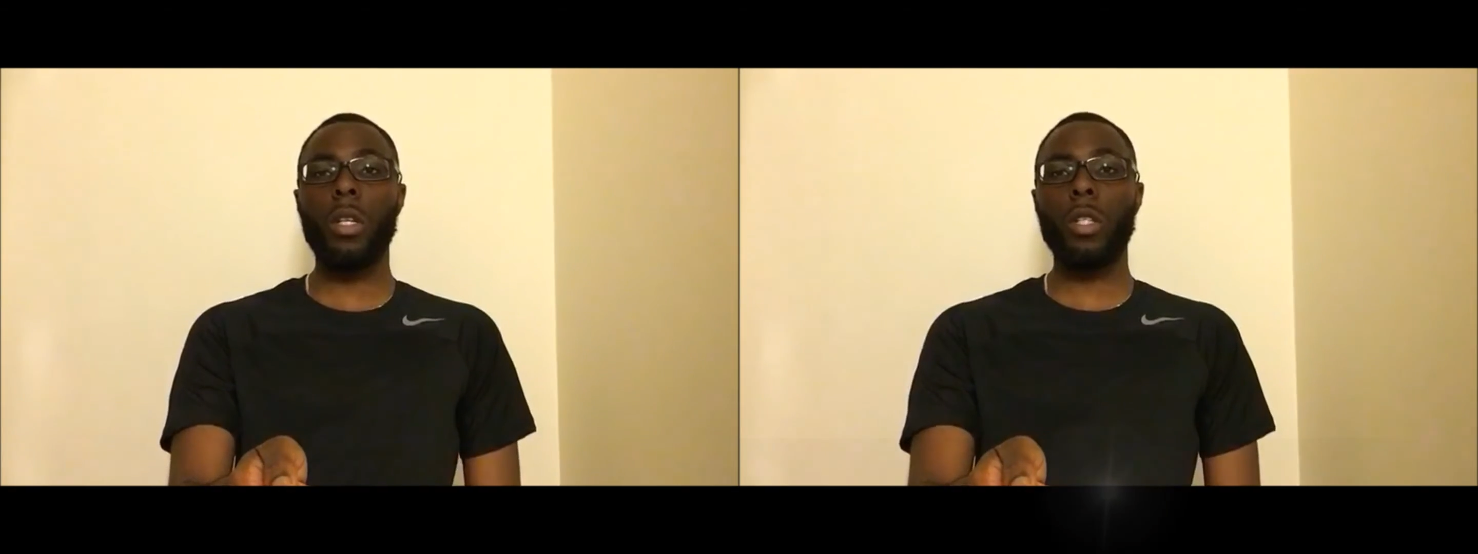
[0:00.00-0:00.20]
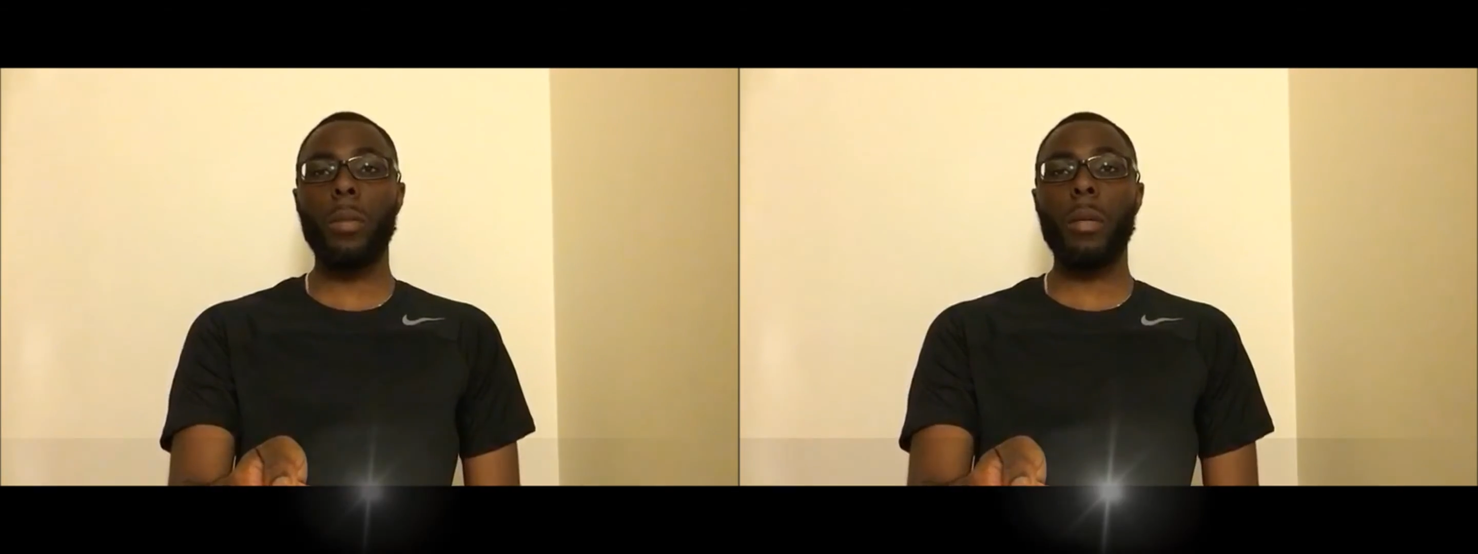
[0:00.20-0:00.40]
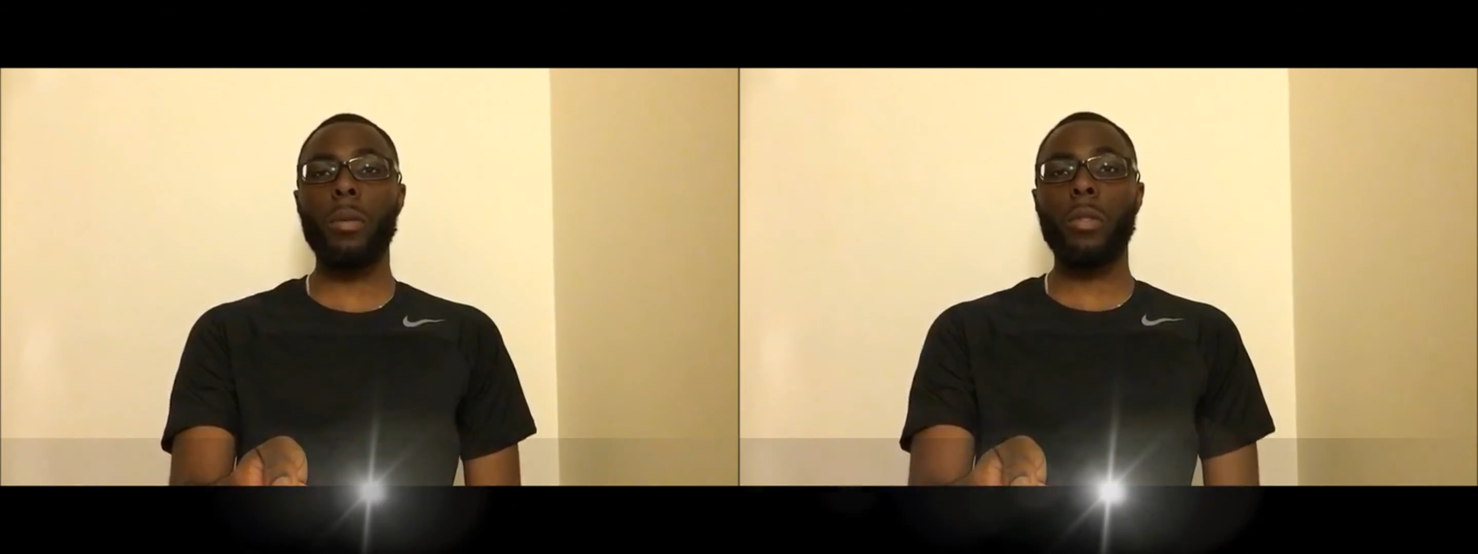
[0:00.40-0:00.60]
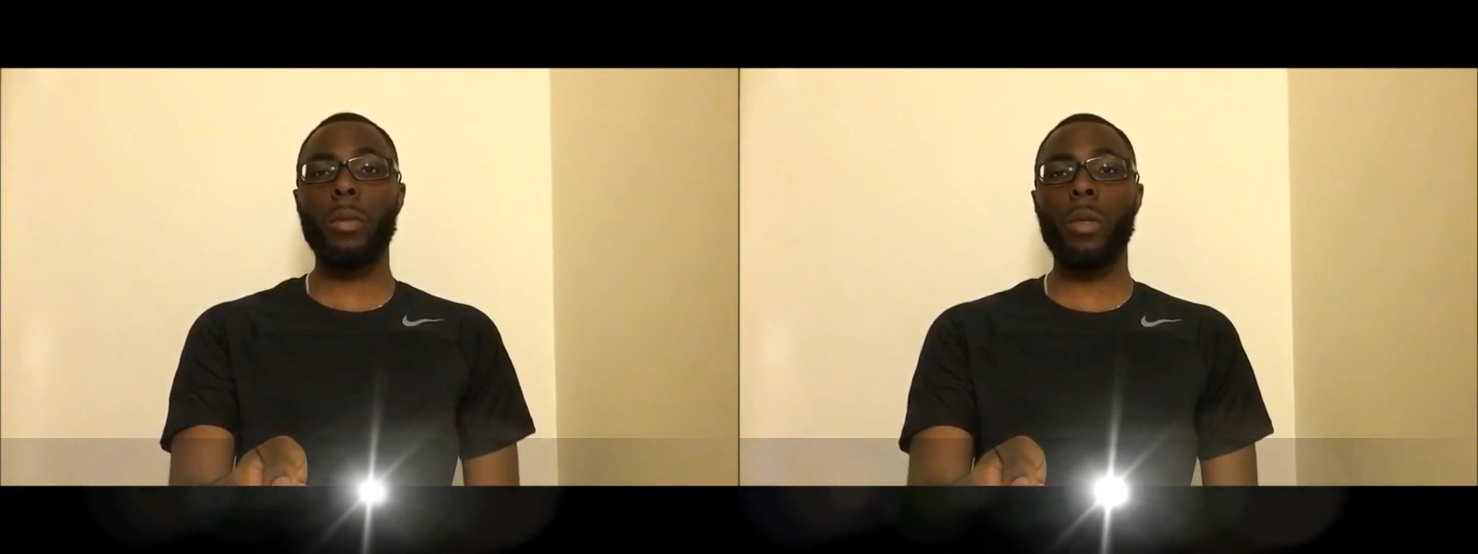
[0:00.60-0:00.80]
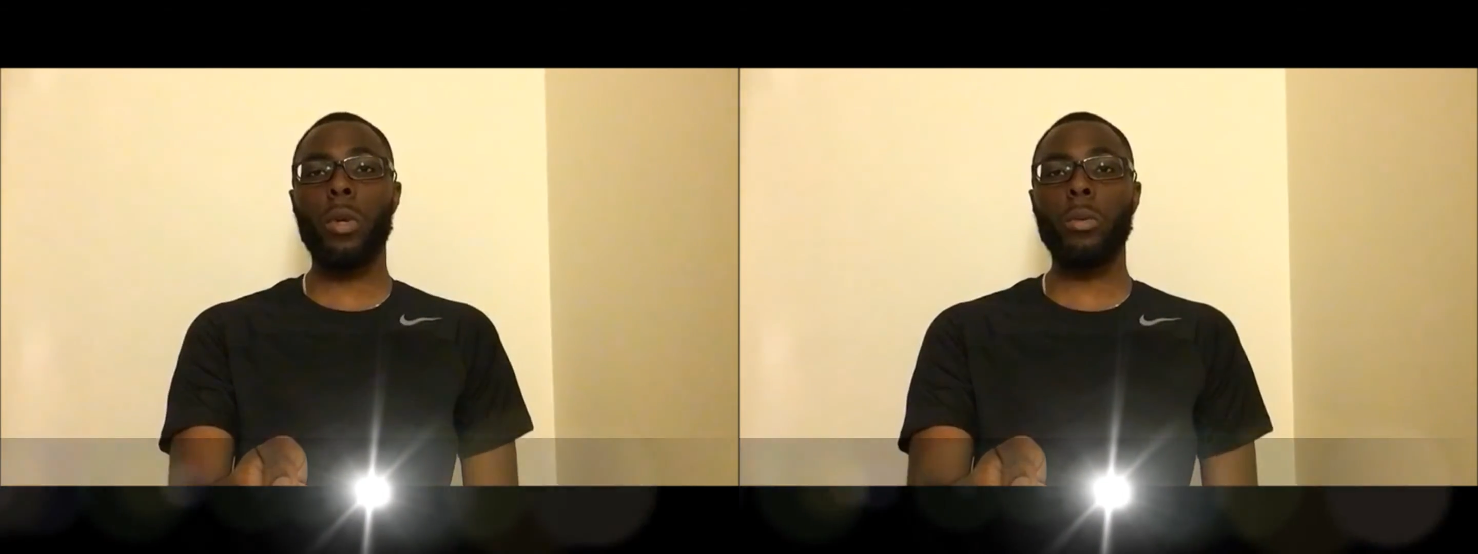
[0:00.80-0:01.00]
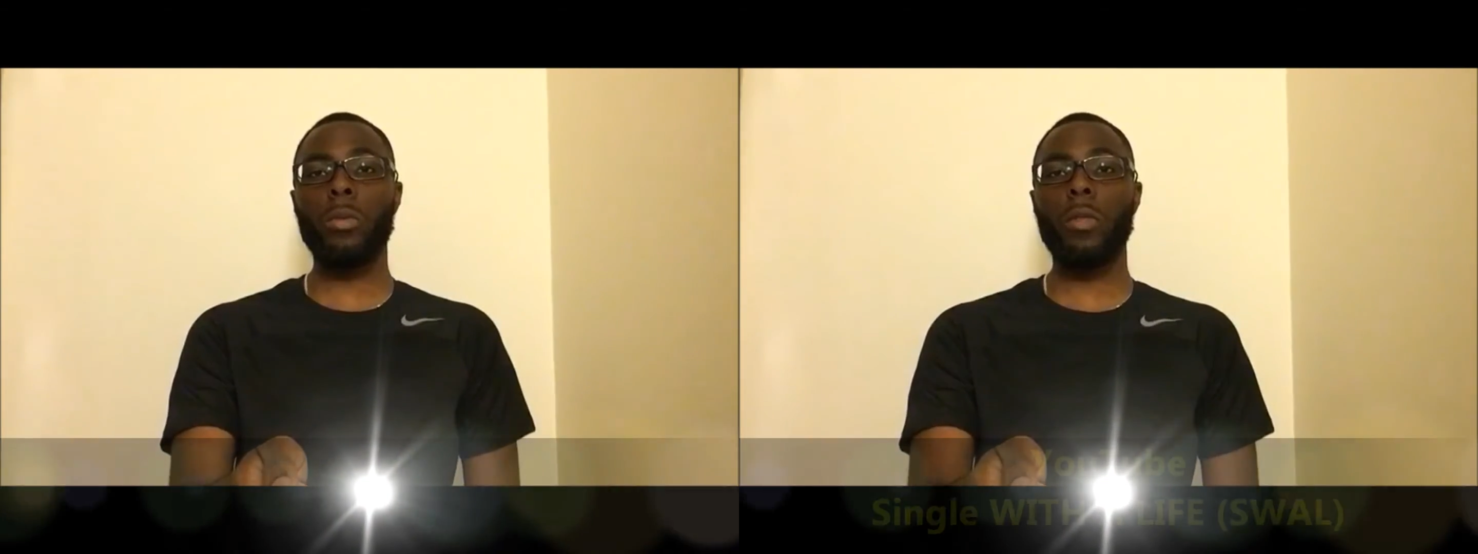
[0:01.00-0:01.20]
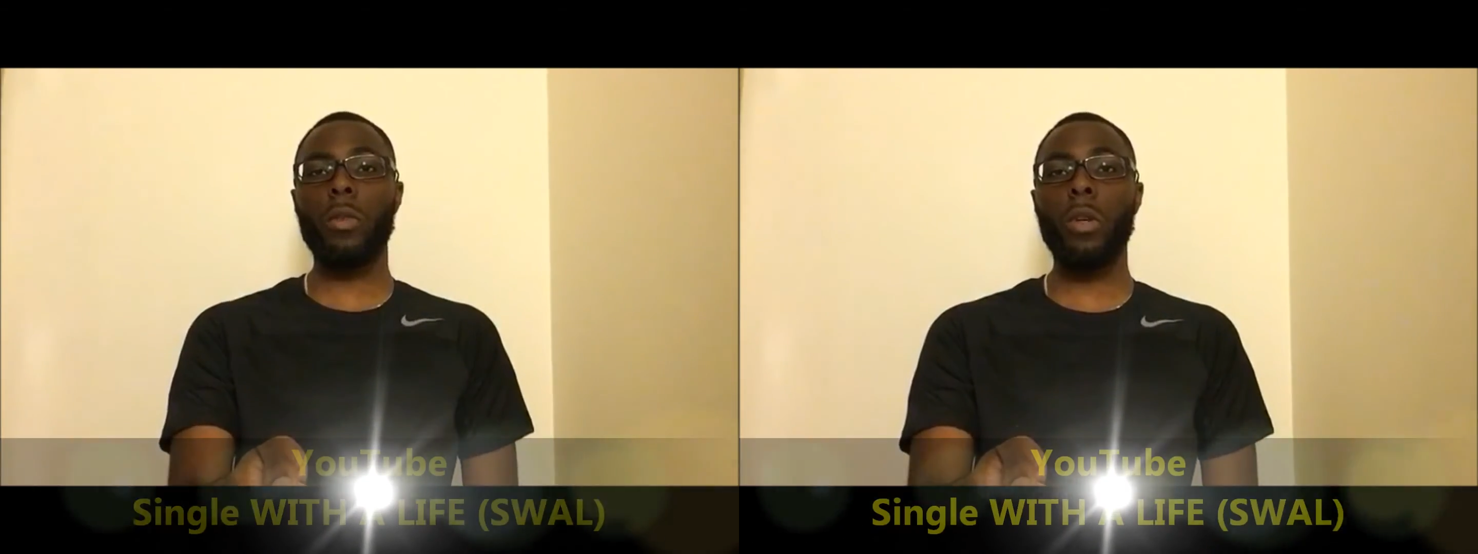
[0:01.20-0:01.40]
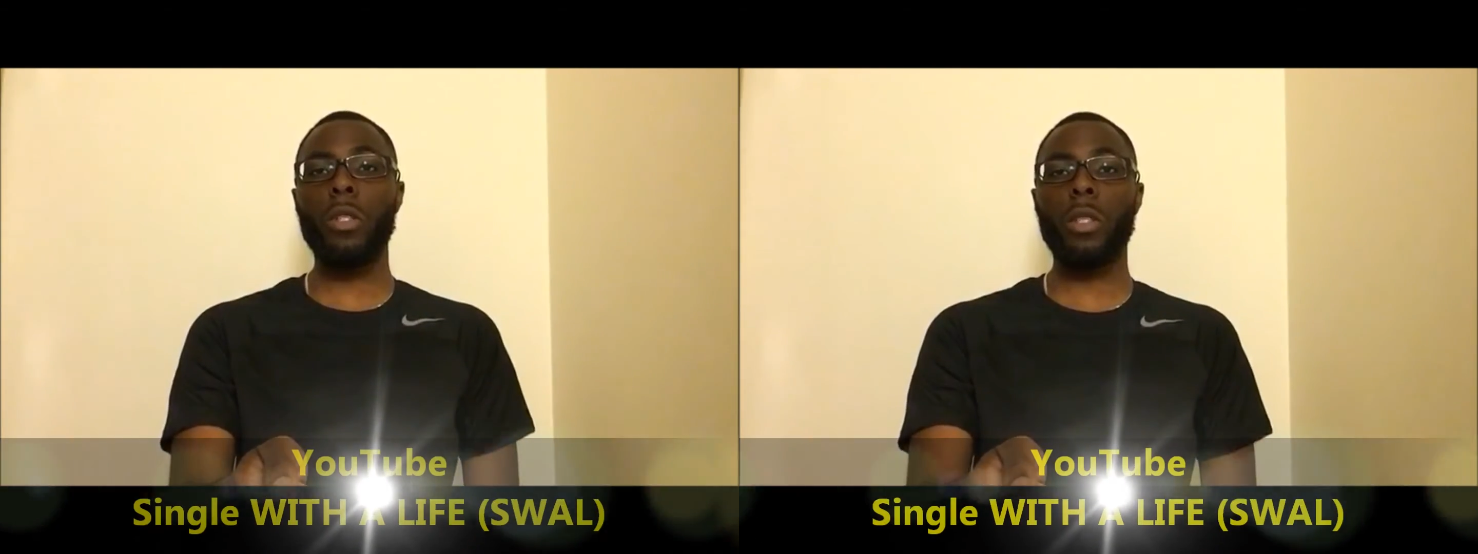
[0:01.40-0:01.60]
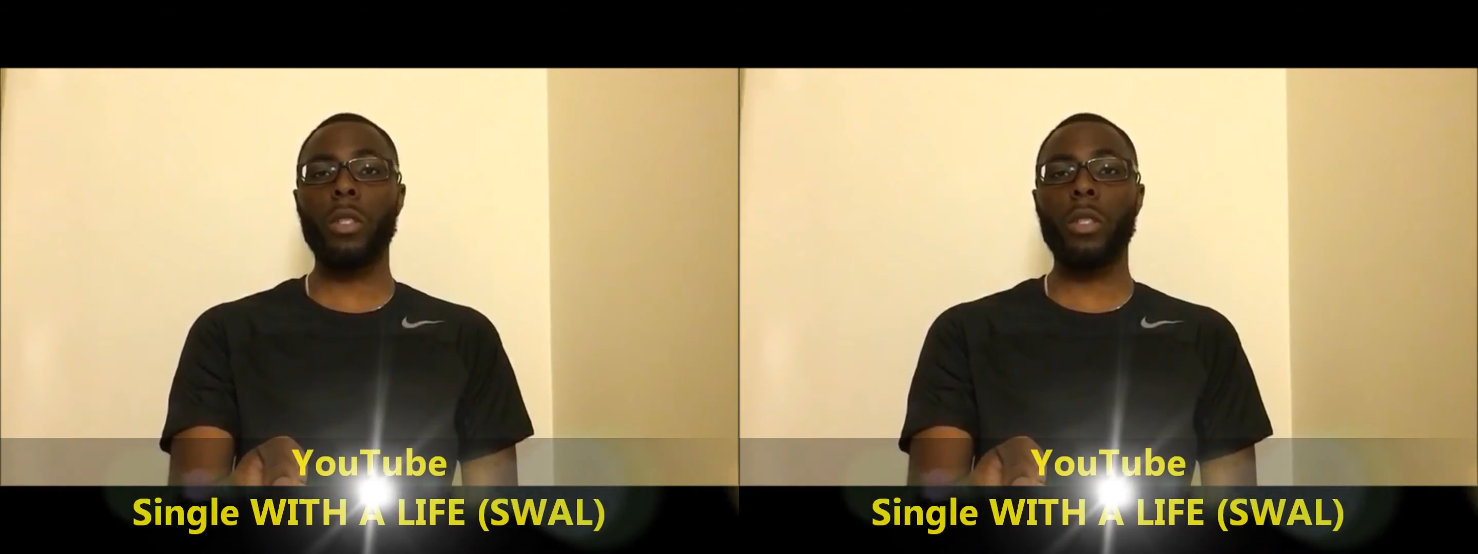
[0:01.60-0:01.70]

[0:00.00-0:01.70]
to be able to be equipped with the knowledge